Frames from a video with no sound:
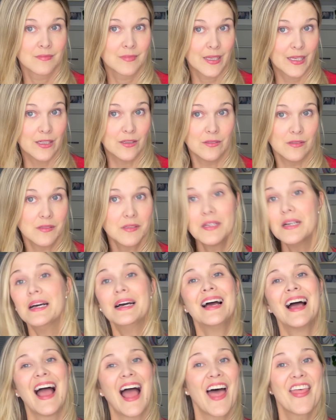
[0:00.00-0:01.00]
killed.
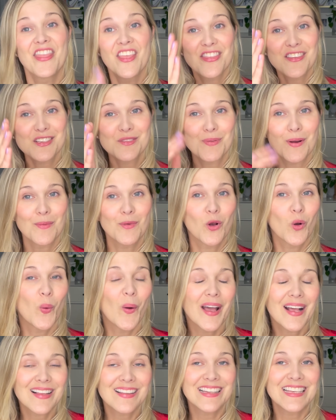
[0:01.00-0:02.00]
And then the sperm
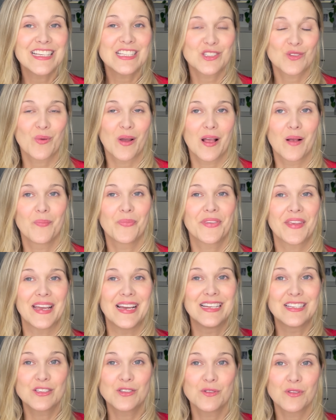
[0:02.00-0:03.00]
quickly swims
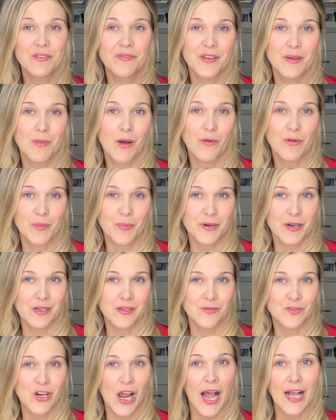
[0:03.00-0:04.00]
into the female
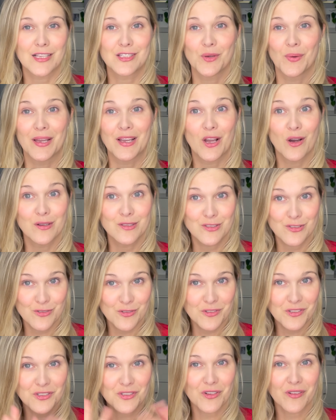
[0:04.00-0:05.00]
reproductive tract. So it goes through
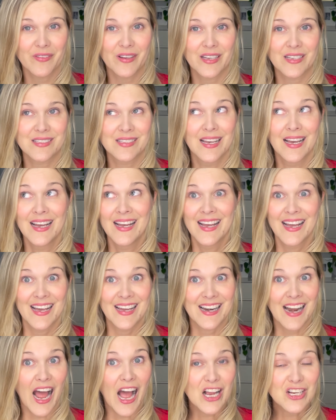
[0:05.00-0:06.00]
the cervix
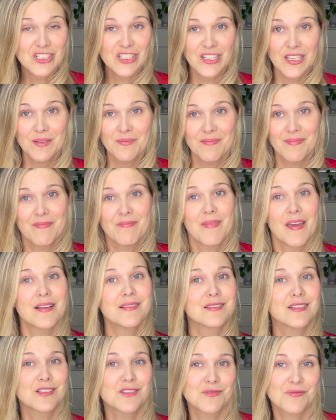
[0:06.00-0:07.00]
and actually
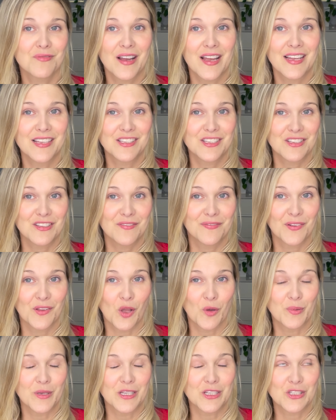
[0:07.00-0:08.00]
makes its way to the
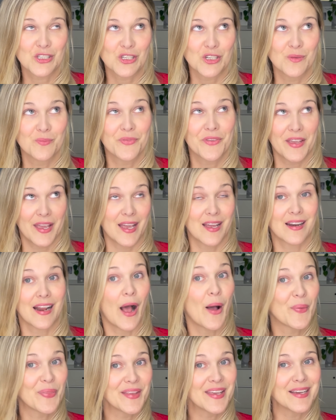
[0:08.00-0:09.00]
fallopian tubes and
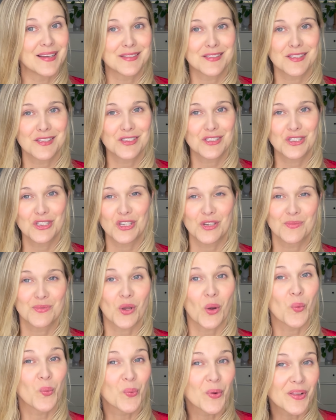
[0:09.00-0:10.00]
out the ends of the tubes
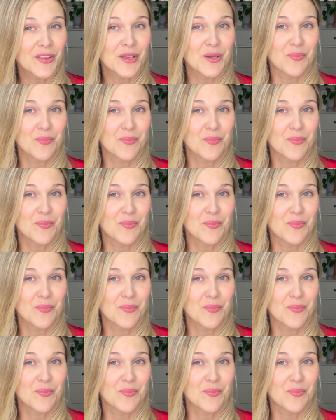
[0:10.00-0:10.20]
really